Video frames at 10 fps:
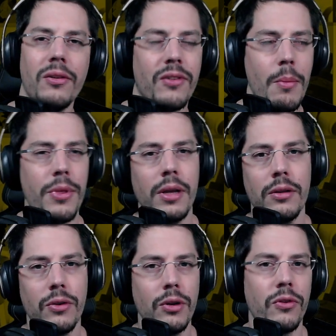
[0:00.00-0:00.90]
something
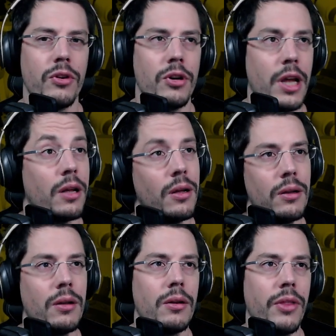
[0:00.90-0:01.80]
to use in your deck.
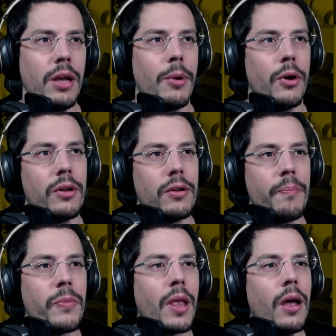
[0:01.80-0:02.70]
Think about it.
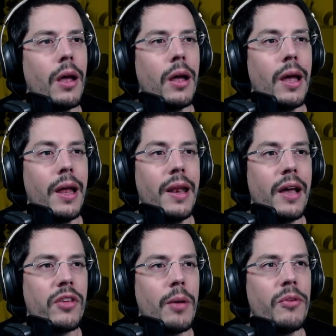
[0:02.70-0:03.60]

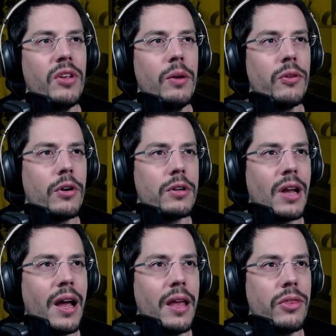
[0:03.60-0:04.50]
Next up is the E-Wizard.
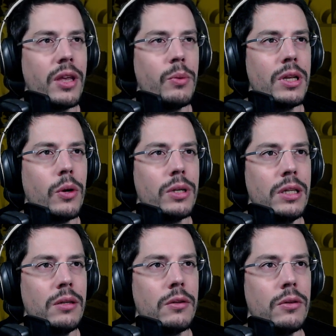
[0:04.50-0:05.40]
I think we don't
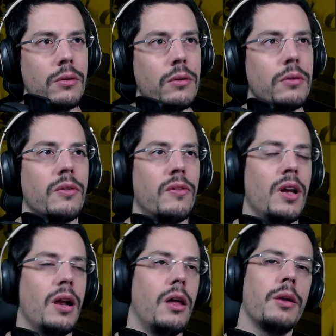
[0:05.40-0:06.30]
need to
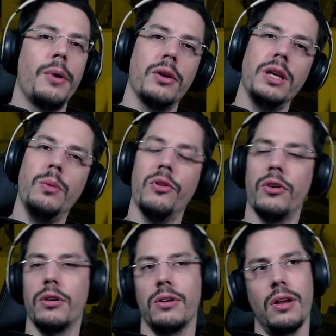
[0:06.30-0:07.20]
say a lot about
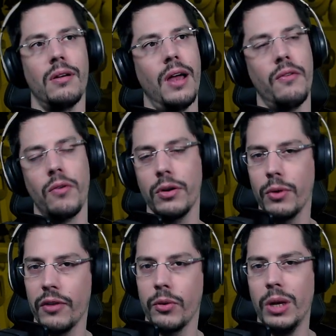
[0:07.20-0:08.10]
E-Wizard. Everyone
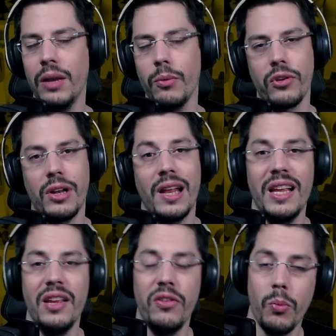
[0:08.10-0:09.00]
who has an E-Wizard at
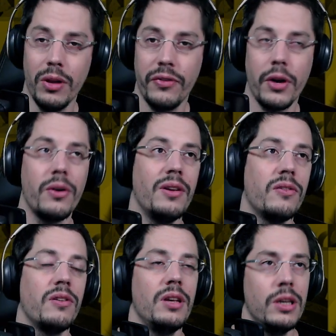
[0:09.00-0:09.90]
least 1 star
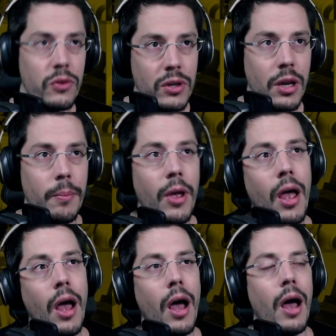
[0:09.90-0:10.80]
is using him.
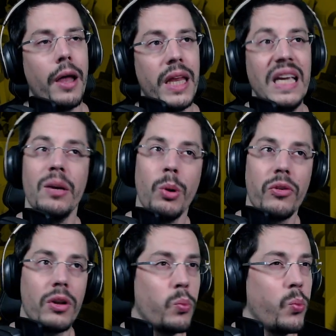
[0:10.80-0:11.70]
The
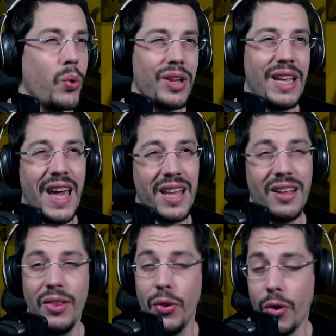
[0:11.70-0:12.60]
E-Wizard will get
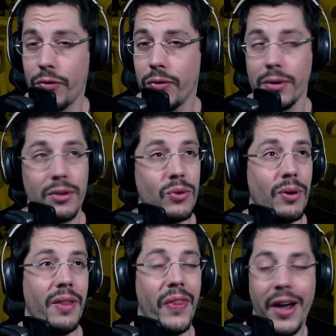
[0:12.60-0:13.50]
a nerf to
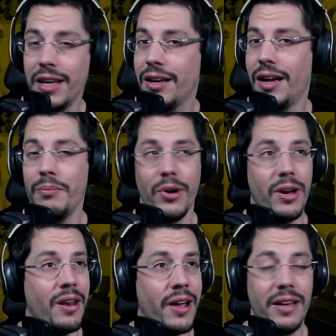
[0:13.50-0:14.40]

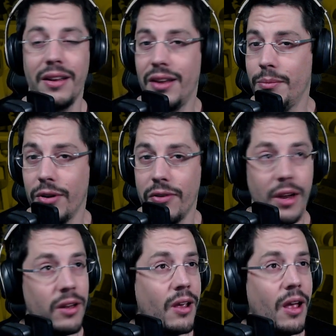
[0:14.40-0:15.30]
99.999%.